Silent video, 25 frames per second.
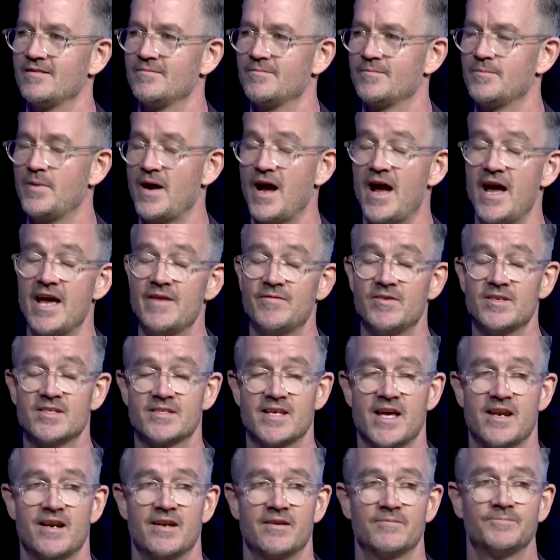behaviours
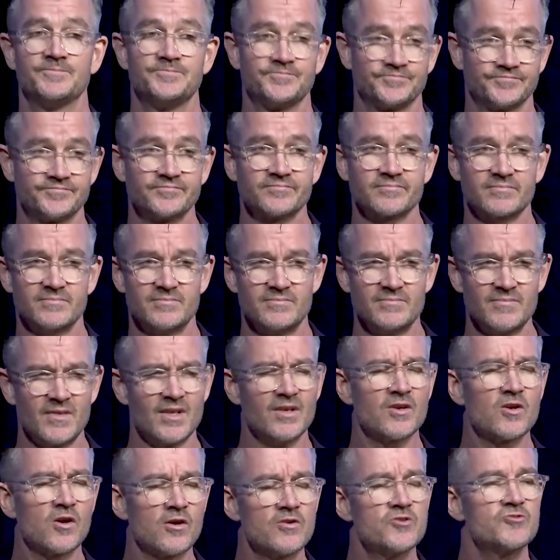that are
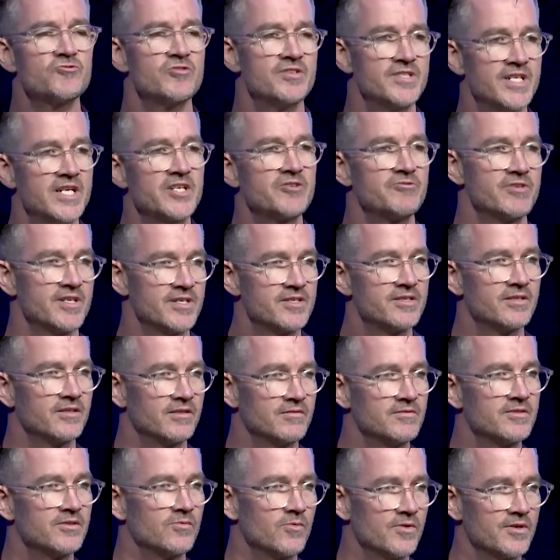contradictory to
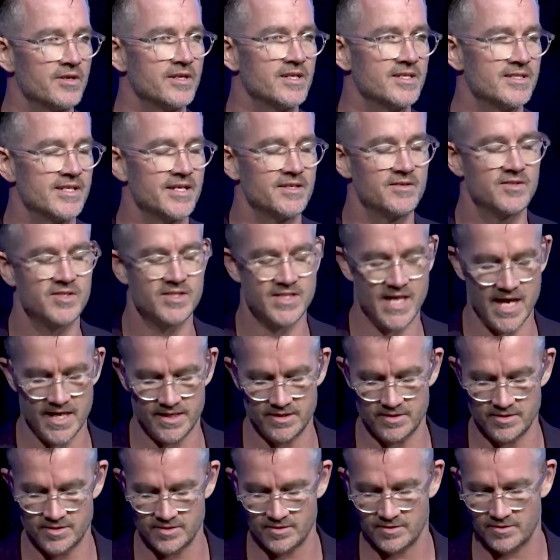what it is that you say
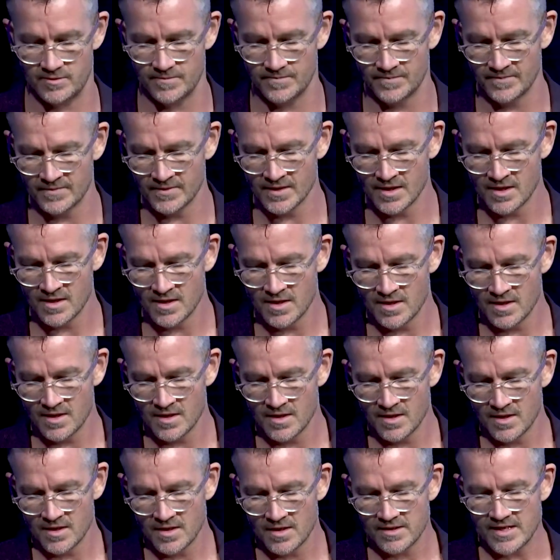you do.
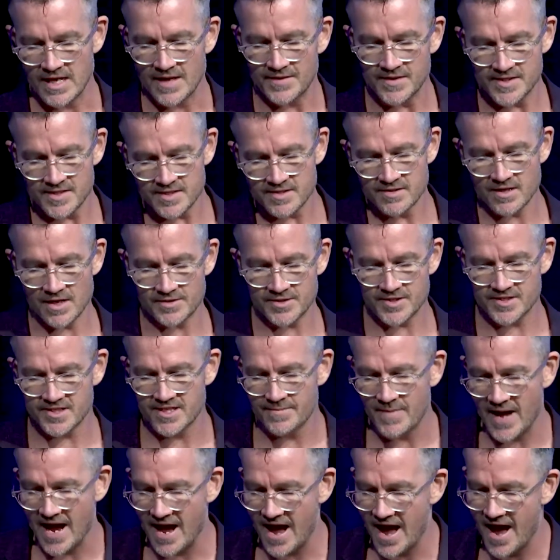Now, this is not just
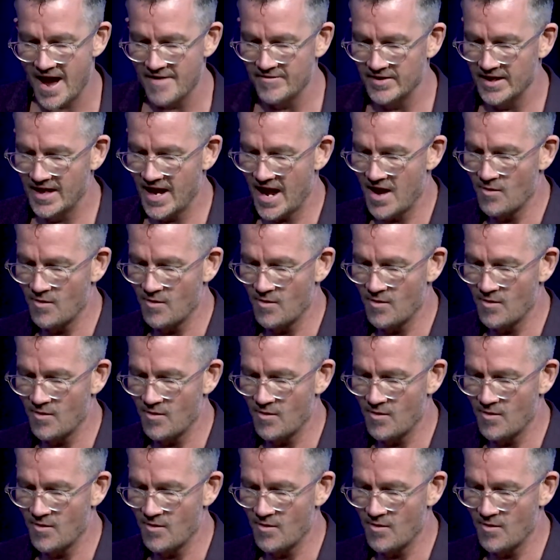about having a